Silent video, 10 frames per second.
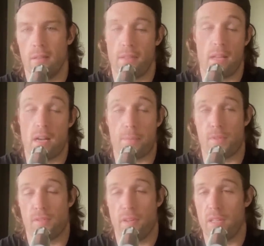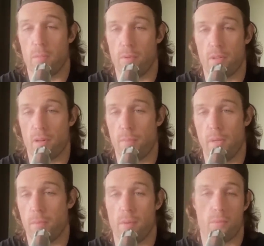that option's available. There are
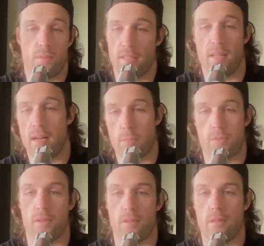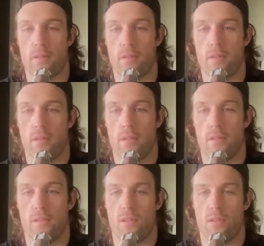people that will take that option.
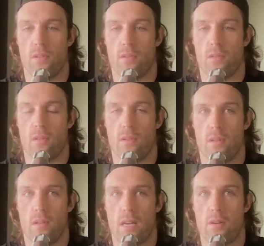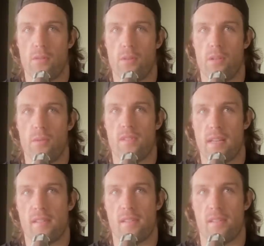So I don't know that it was
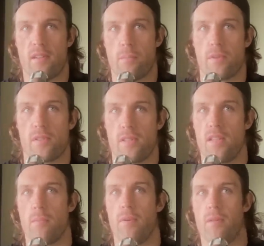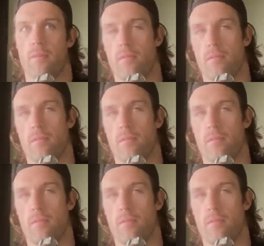necessary per se, but